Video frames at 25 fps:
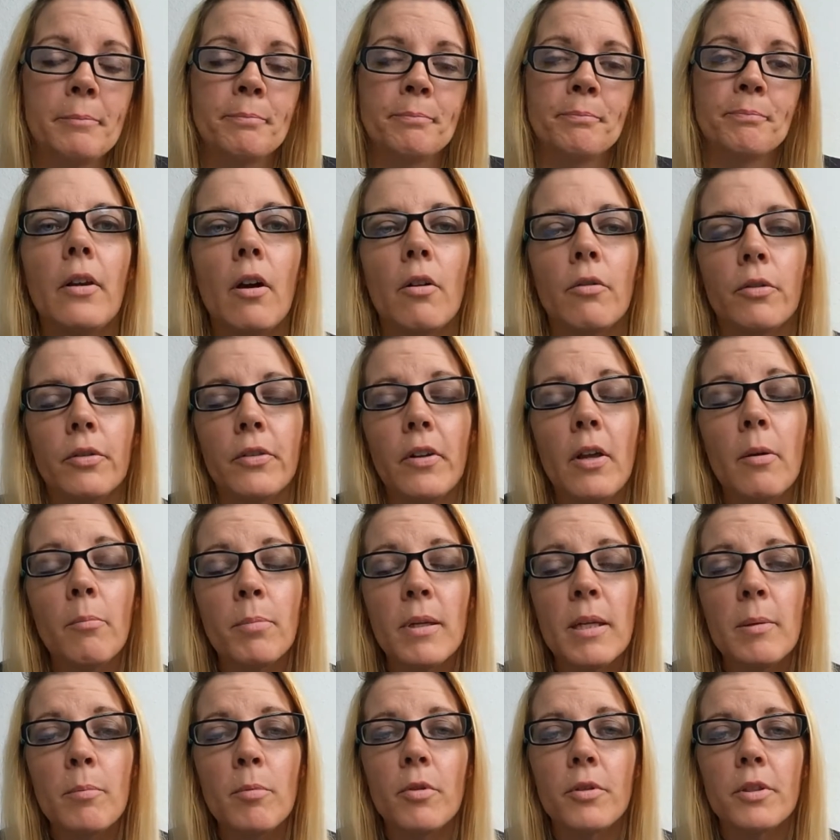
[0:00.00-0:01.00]
So, some
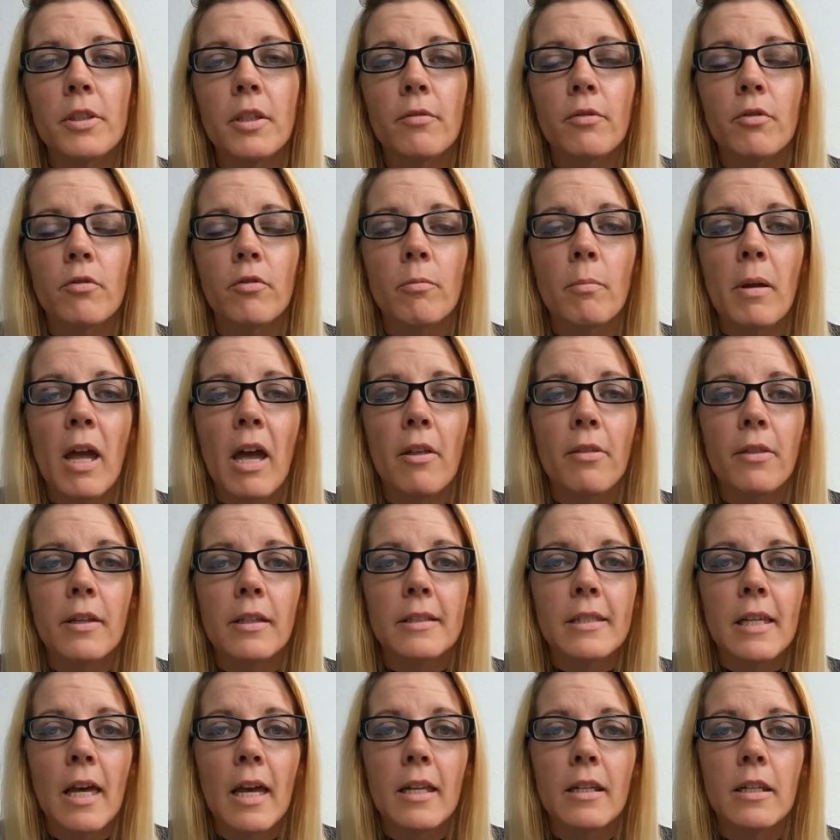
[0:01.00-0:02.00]
people who suffer from health
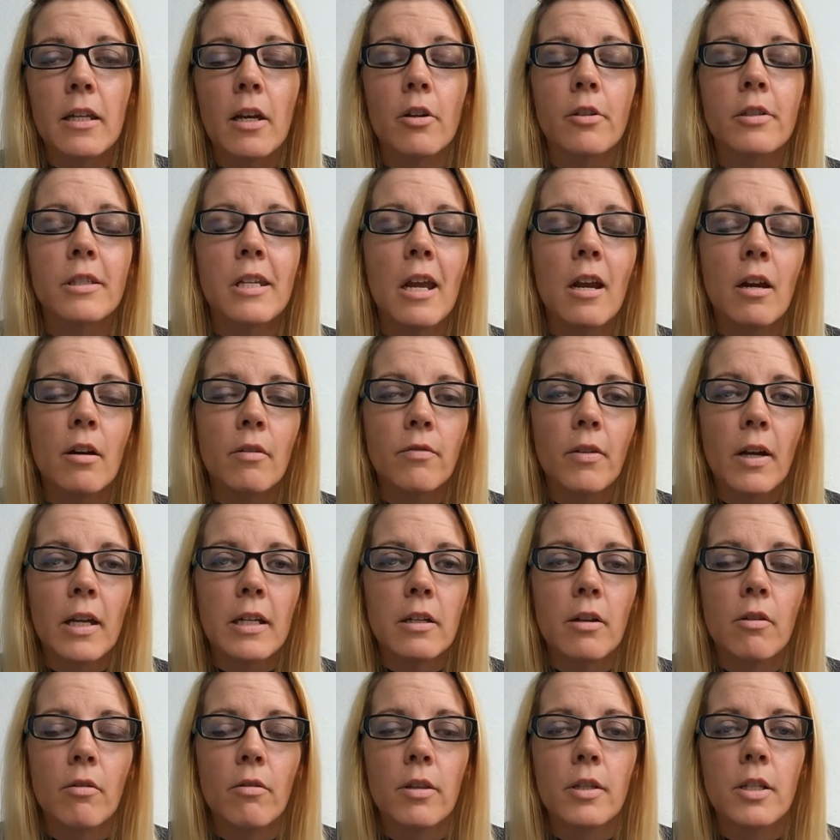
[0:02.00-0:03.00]
anxiety are
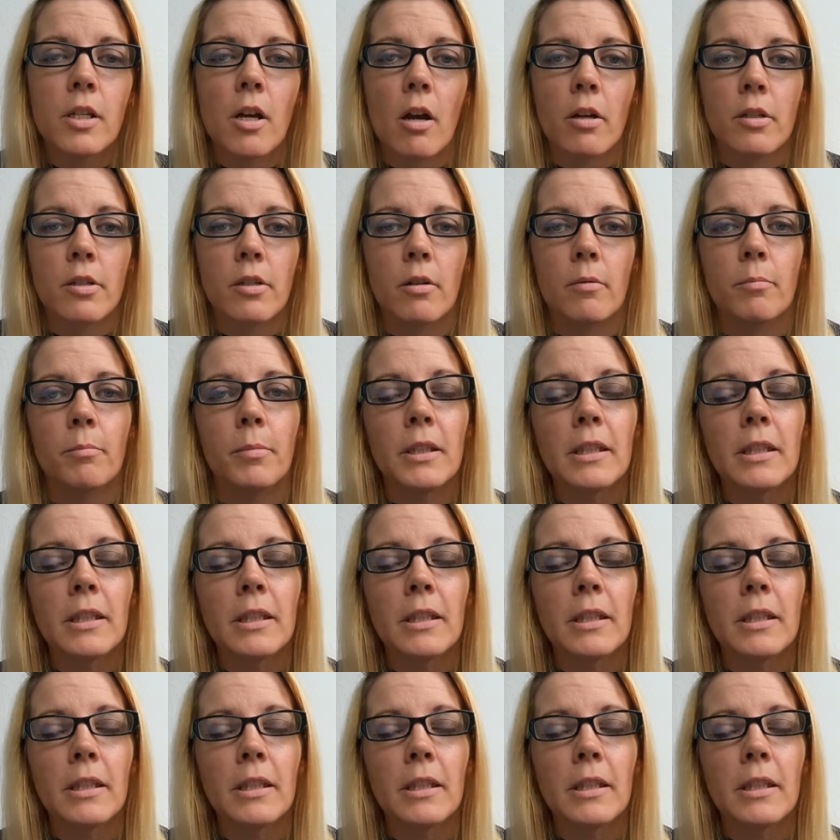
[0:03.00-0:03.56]
terrified to go to the doctor.